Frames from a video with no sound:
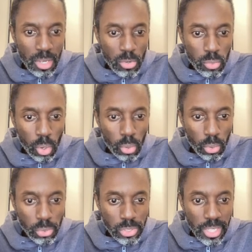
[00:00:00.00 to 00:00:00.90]

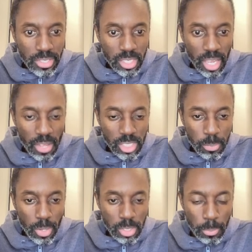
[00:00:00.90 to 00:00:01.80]
roles, he has
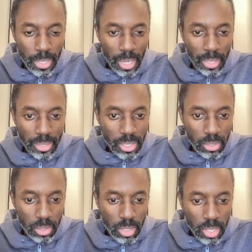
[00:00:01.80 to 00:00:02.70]
experience of being a
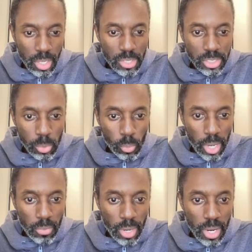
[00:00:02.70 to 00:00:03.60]
leader in some
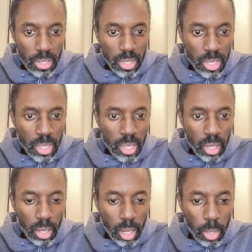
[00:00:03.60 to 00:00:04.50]
way, right?
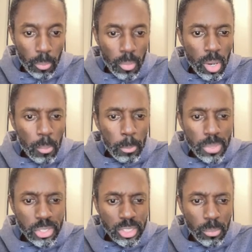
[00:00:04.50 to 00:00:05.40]

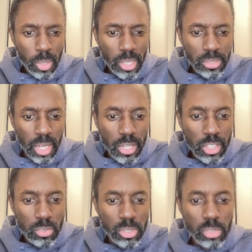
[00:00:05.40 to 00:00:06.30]
This is somewhat
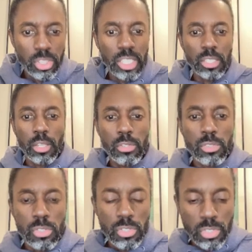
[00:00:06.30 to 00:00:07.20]
another deep
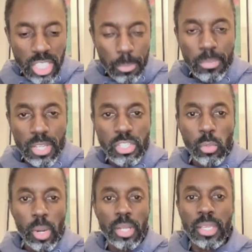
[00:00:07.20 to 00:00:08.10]
ninja
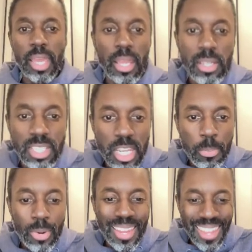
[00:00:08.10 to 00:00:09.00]
way to get
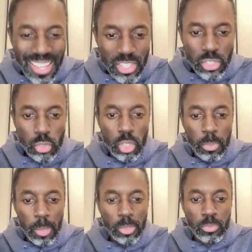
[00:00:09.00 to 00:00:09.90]
deeper into the
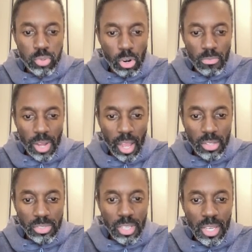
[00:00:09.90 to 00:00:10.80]
people's profiles,